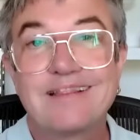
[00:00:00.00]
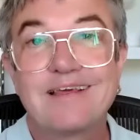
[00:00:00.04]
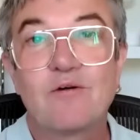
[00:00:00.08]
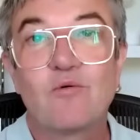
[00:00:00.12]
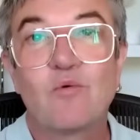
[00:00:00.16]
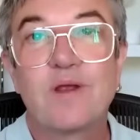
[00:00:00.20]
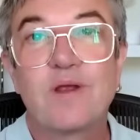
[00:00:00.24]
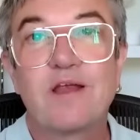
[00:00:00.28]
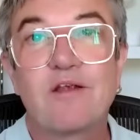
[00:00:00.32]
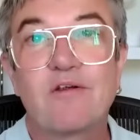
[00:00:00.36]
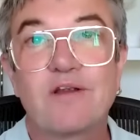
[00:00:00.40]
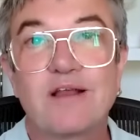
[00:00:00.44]
that
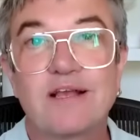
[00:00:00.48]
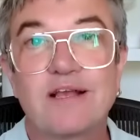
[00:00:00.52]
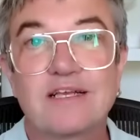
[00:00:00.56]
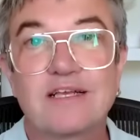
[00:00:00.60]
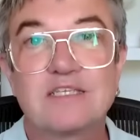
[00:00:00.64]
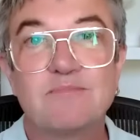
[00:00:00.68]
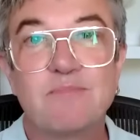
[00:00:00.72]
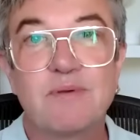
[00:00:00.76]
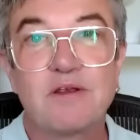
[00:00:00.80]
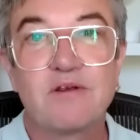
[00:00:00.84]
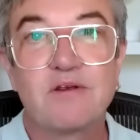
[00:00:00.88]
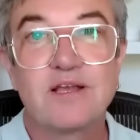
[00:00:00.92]
we are
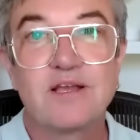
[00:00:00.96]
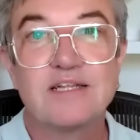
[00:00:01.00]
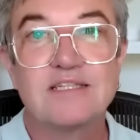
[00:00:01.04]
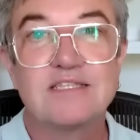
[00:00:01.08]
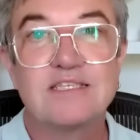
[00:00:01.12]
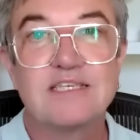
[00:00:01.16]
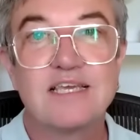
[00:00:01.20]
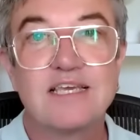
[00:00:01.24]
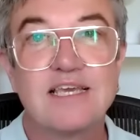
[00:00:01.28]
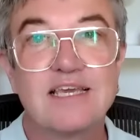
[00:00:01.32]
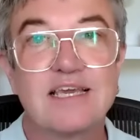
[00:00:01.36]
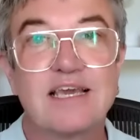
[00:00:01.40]

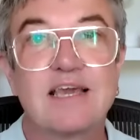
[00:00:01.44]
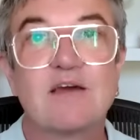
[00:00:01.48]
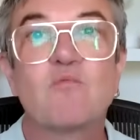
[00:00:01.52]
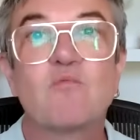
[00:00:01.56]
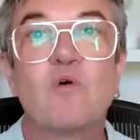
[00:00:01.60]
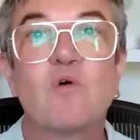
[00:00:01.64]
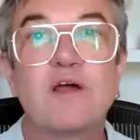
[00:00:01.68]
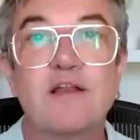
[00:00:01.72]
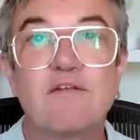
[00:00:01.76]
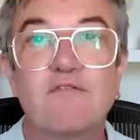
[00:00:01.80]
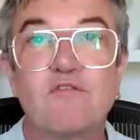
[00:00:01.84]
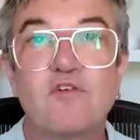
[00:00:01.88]
experiencing and
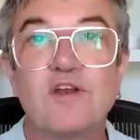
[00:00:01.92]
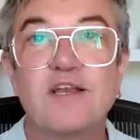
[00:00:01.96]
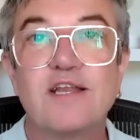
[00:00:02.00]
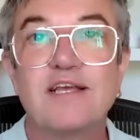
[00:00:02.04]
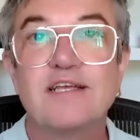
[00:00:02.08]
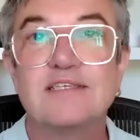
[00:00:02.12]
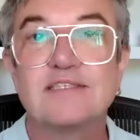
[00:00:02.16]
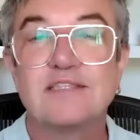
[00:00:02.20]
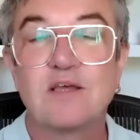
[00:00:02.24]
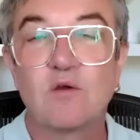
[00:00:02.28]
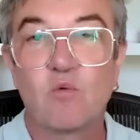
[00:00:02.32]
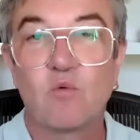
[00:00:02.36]
whatever it
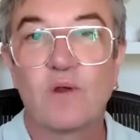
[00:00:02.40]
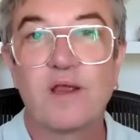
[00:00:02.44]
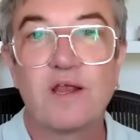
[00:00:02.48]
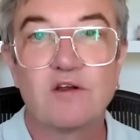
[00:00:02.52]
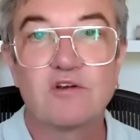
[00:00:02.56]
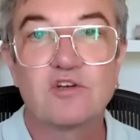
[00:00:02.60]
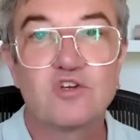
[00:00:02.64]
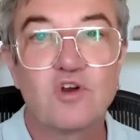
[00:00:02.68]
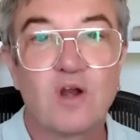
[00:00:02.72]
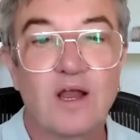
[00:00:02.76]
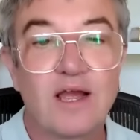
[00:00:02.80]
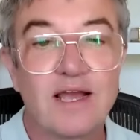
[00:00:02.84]
is that we
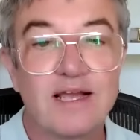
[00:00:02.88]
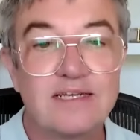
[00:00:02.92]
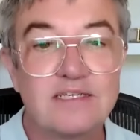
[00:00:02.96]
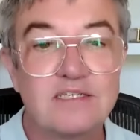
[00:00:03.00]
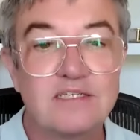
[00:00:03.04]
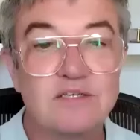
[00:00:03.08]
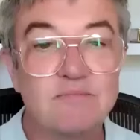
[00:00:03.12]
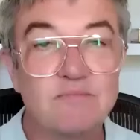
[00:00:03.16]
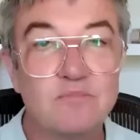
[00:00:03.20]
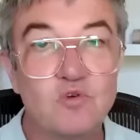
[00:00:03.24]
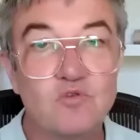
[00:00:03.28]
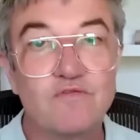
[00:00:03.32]
are trying
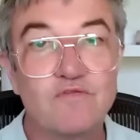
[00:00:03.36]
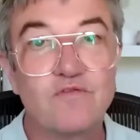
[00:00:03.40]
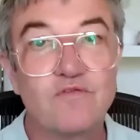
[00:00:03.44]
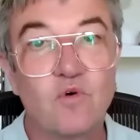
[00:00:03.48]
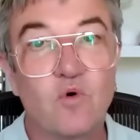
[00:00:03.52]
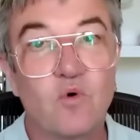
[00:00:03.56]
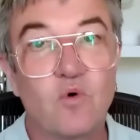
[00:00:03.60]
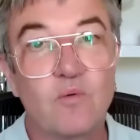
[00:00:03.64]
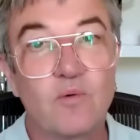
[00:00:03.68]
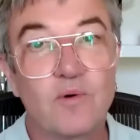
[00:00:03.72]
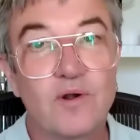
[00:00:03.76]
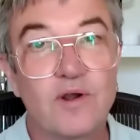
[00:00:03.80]
to move
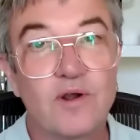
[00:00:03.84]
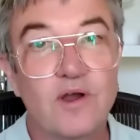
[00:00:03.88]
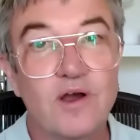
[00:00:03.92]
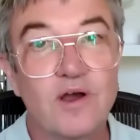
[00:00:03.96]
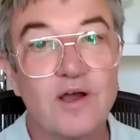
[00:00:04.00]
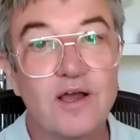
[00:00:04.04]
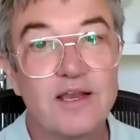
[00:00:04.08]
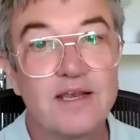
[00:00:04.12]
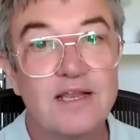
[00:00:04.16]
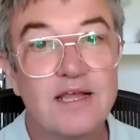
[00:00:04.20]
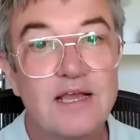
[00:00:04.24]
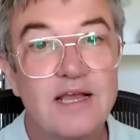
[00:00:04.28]
forward
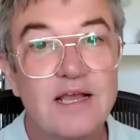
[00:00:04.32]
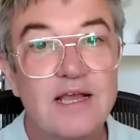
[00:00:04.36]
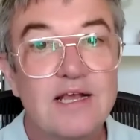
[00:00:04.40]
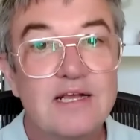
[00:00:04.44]
on.